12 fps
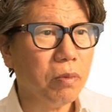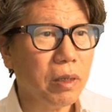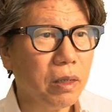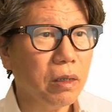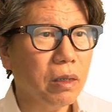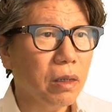
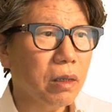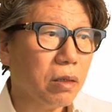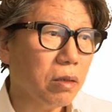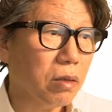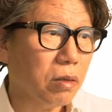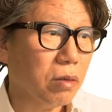hormone
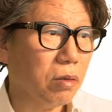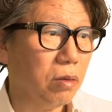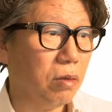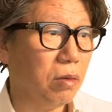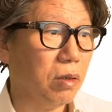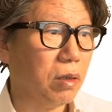continues to be
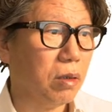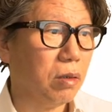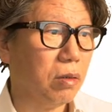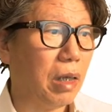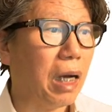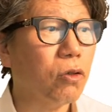released
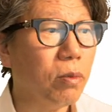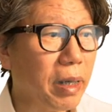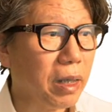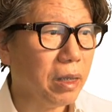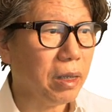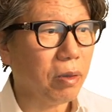even
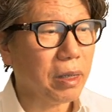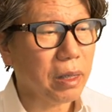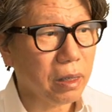after growth